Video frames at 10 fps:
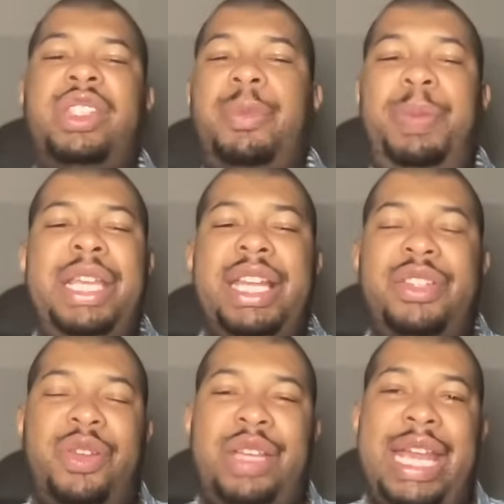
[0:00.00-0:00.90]
the P in
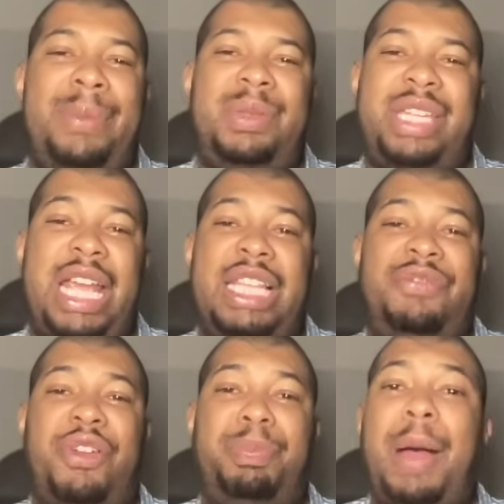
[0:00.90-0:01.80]
your name stand
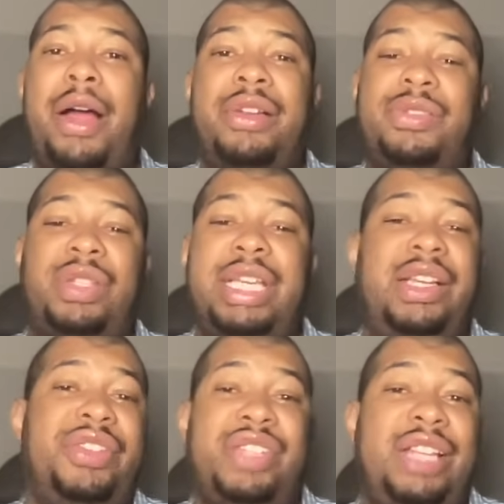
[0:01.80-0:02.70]
for parsley?
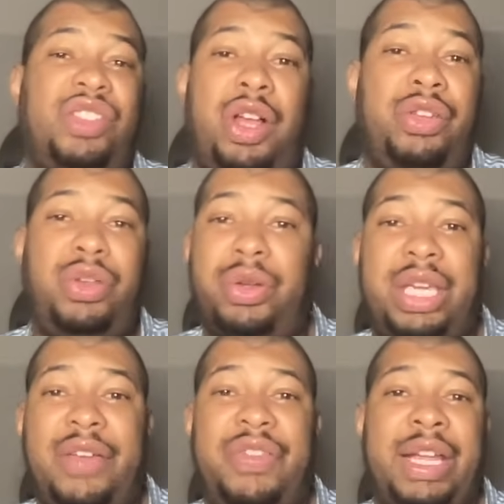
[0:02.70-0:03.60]
Because that's all you're
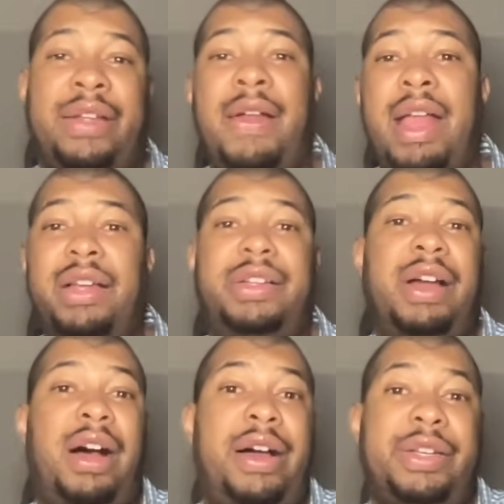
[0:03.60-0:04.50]
giving.
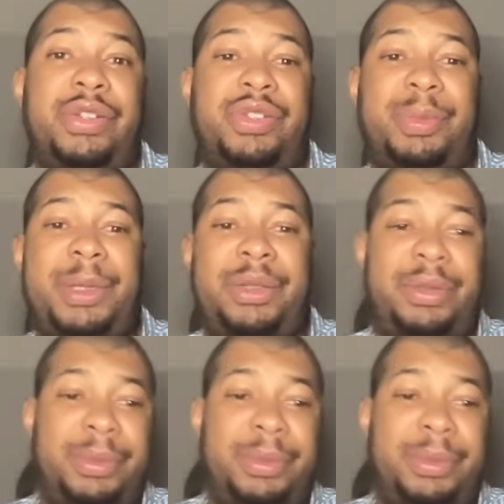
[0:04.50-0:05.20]
Garnishment.